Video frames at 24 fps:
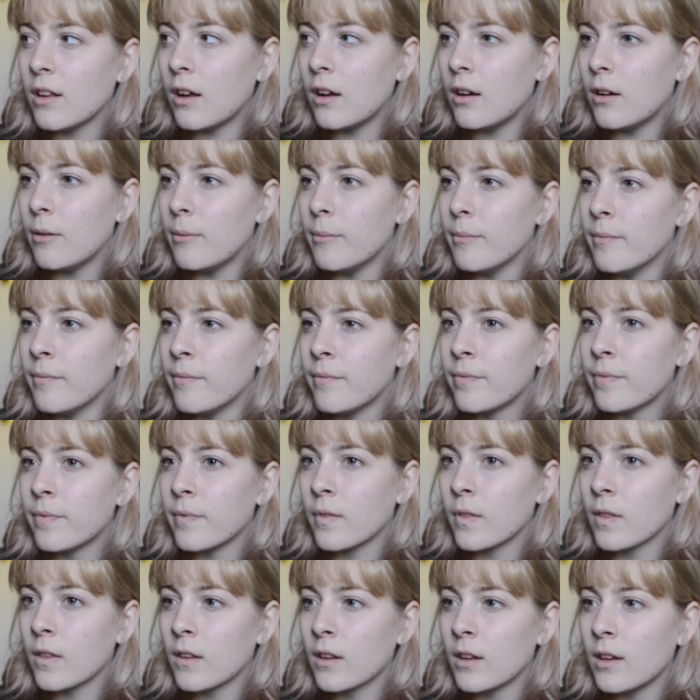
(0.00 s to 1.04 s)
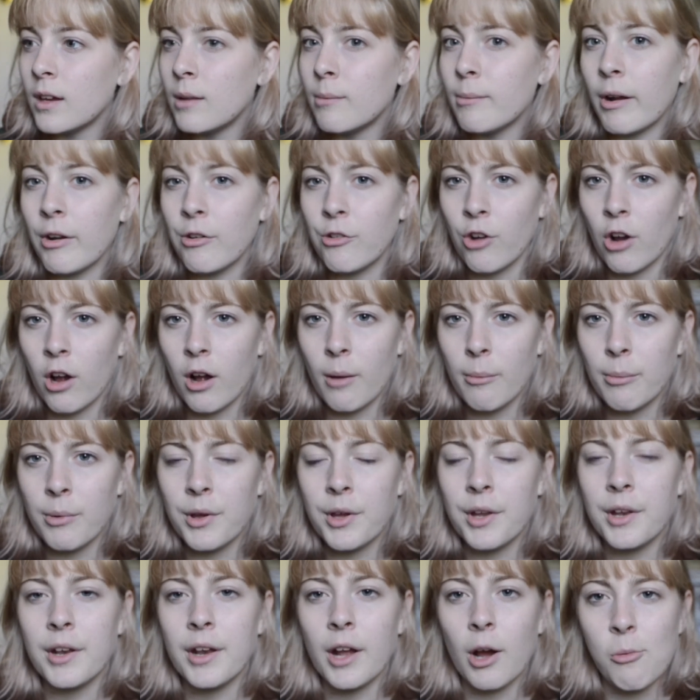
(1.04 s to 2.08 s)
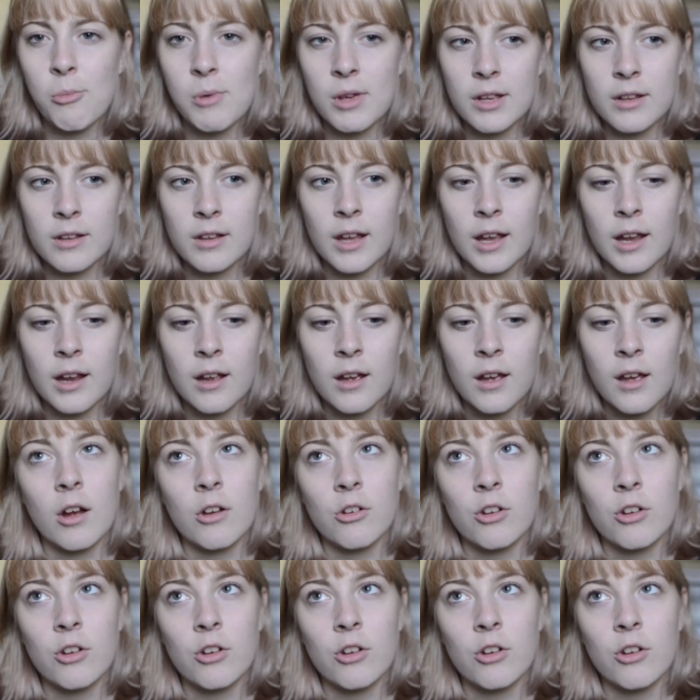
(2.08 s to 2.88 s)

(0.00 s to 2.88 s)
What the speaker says: and my job and now being sick.